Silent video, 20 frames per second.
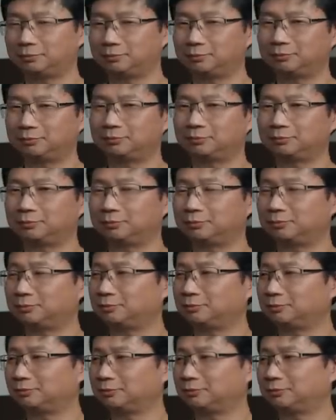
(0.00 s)

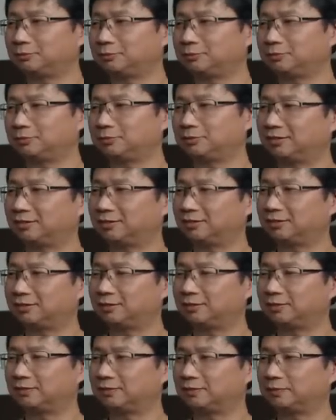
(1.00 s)

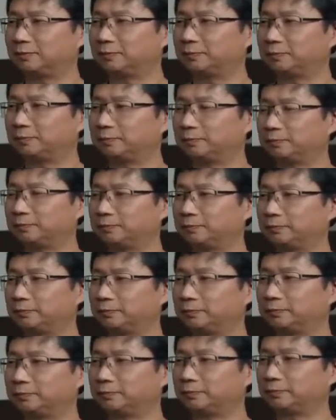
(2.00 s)

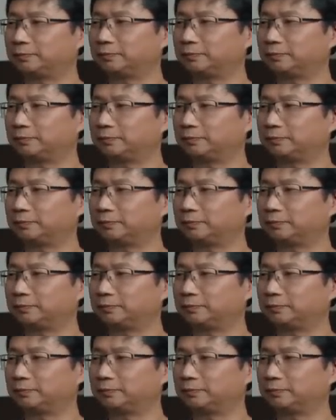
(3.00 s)
No words are spoken by the person on screen.